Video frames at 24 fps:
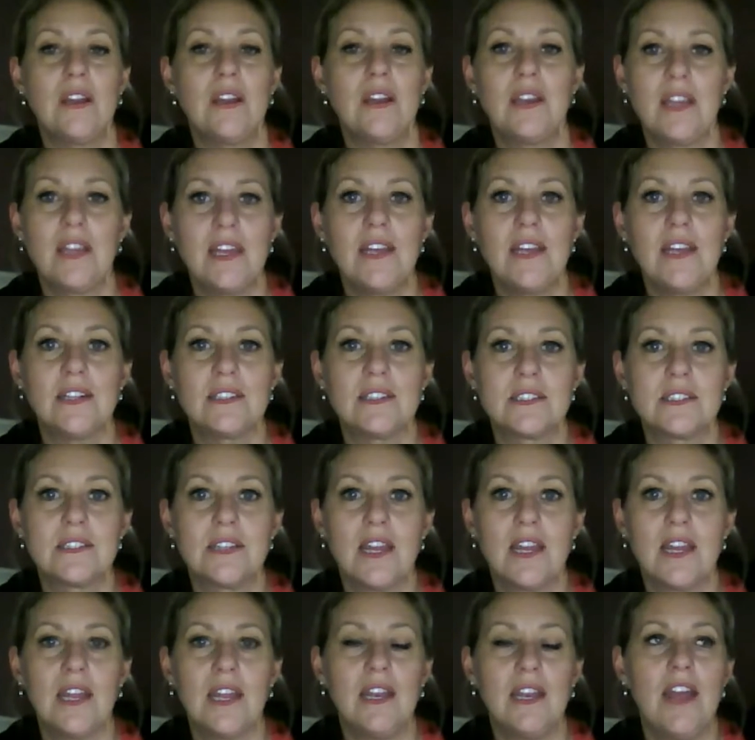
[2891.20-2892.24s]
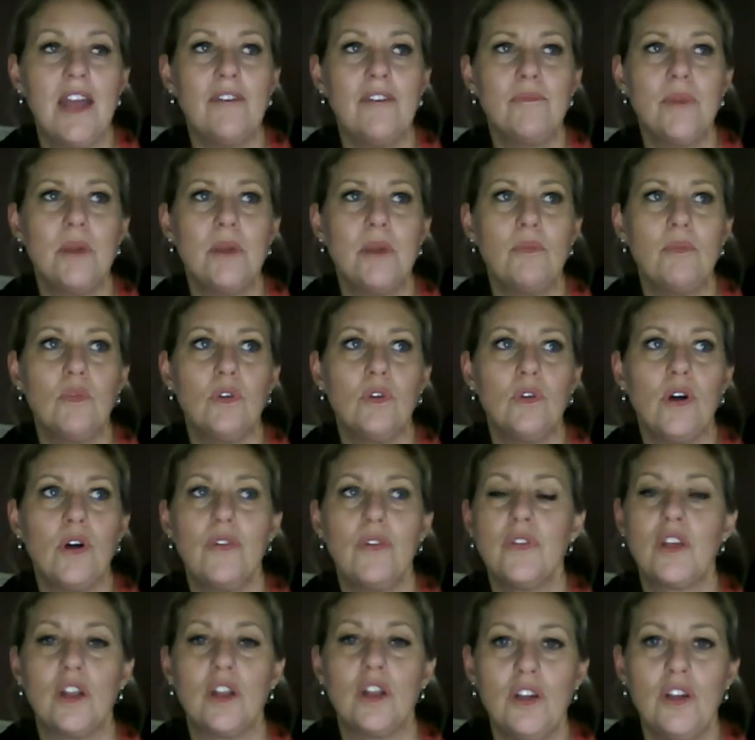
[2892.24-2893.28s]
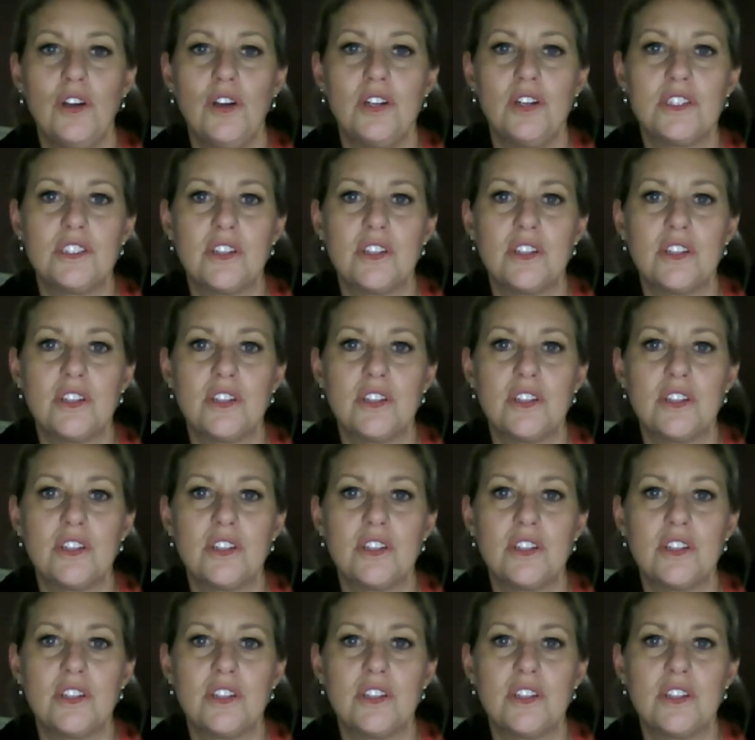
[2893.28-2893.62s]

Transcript: it hits and have people on the alert